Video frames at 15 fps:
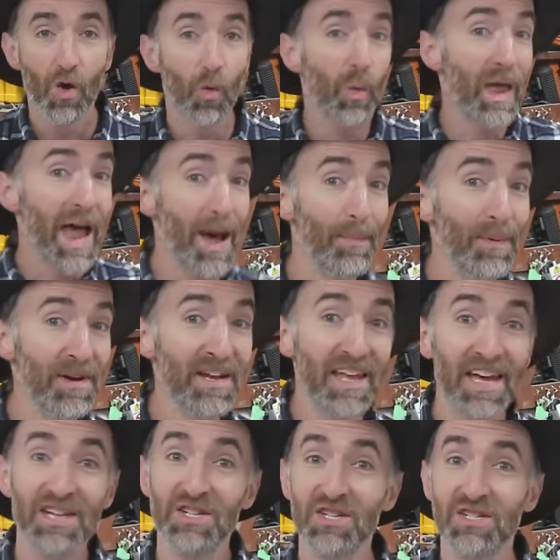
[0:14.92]
We happened to
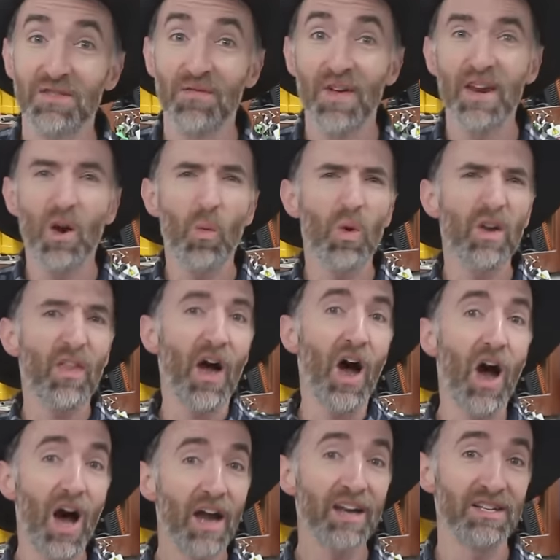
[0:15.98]
catch this event on one of the
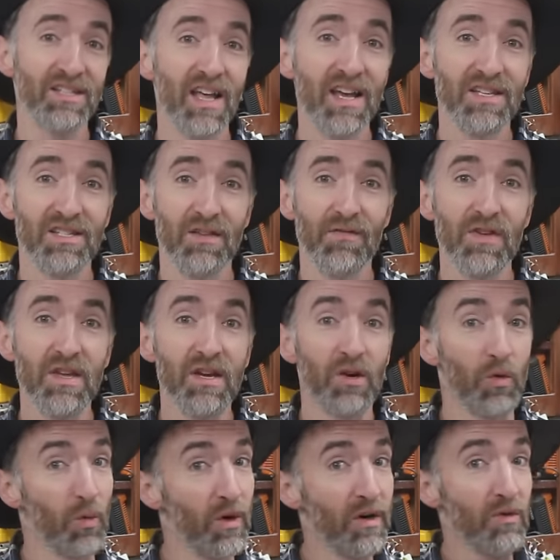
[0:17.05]
hottest days of the year
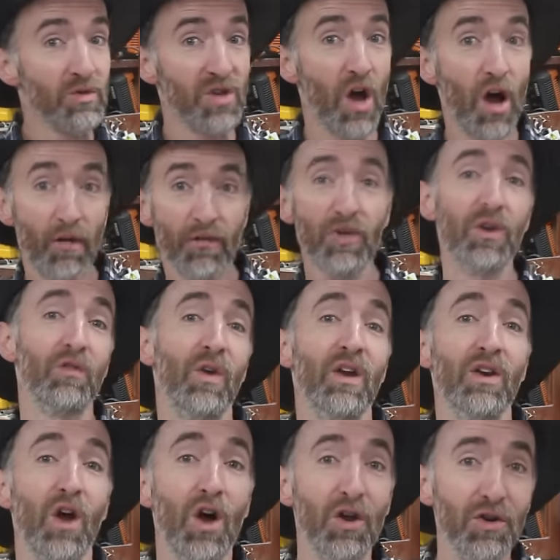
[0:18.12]
where it was hovering
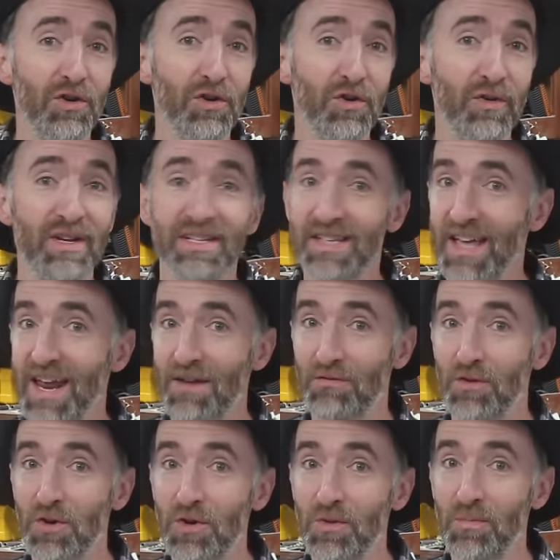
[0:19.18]
around 100 degrees that
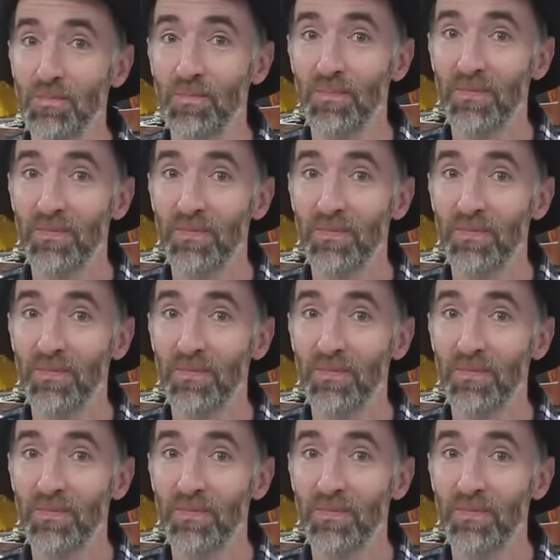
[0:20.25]
afternoon.